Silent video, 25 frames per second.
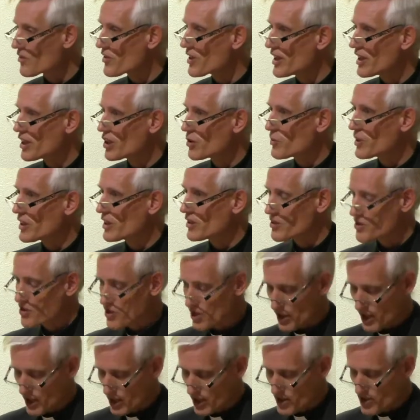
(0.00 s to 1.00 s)
their will
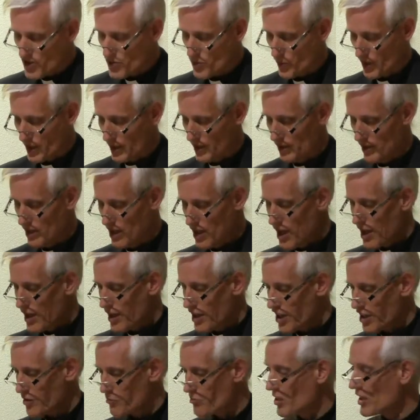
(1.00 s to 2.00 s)
to his will,
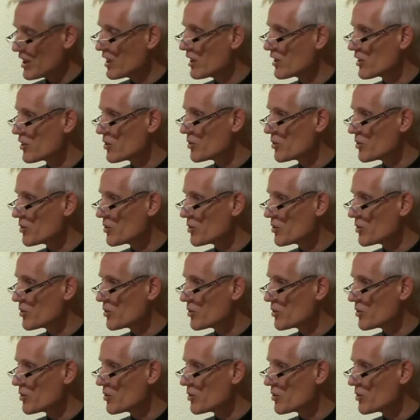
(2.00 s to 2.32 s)
and being